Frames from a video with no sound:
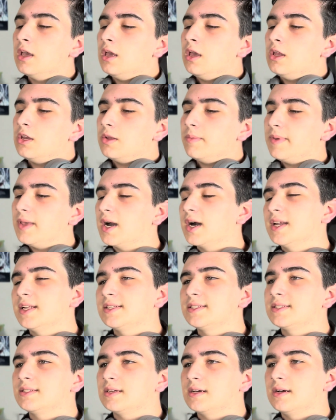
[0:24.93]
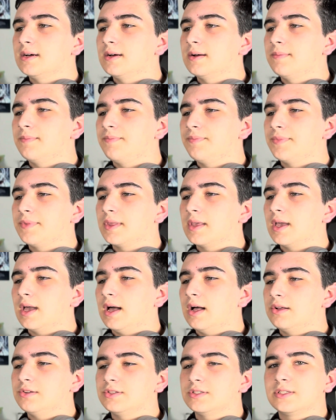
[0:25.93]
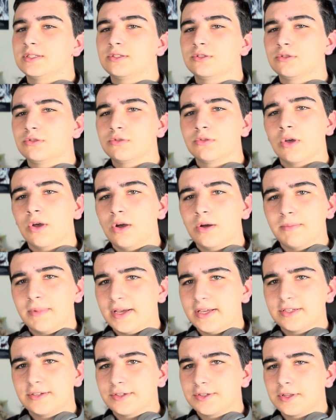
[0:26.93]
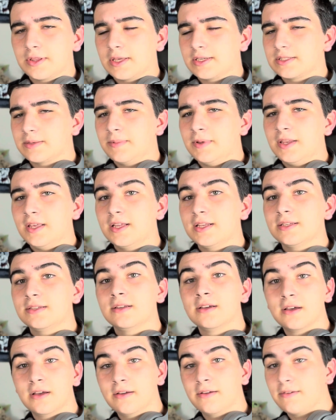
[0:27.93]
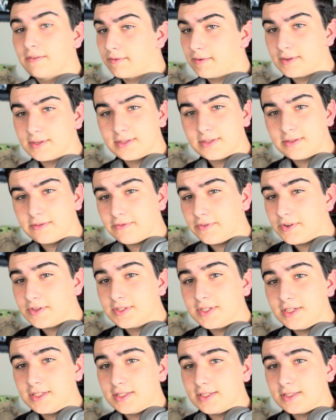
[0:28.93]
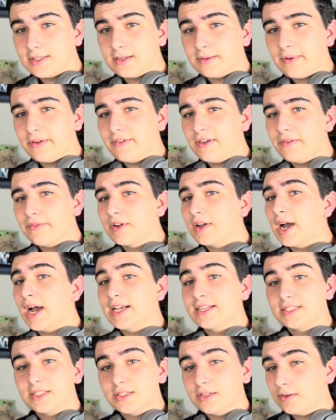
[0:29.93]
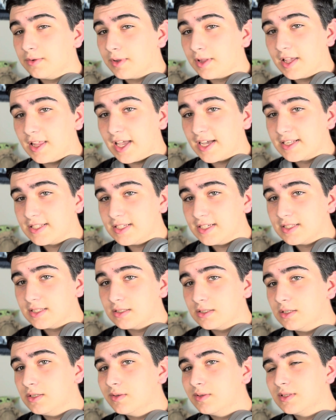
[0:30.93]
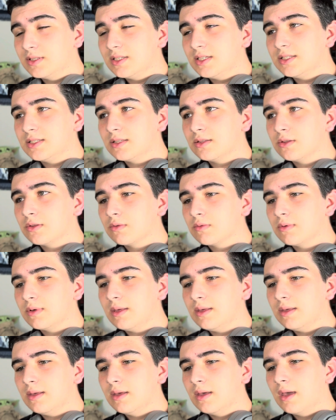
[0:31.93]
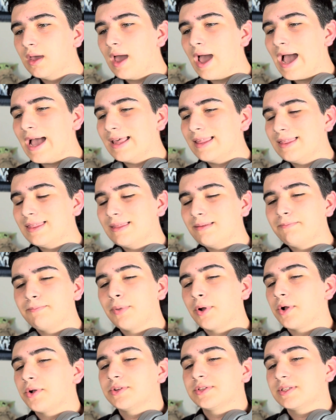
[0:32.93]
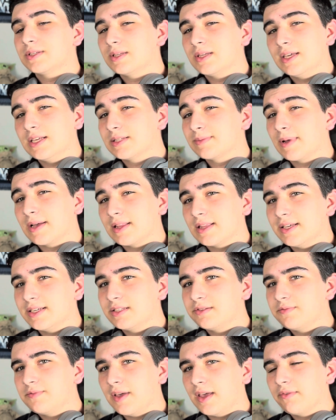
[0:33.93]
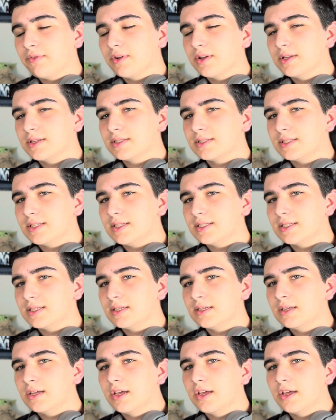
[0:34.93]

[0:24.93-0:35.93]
to be honest, um I'll just throw out my Stranger Things opinion, First first season's still my favorite. I still really like season two and season three. I personally is my least favorite season,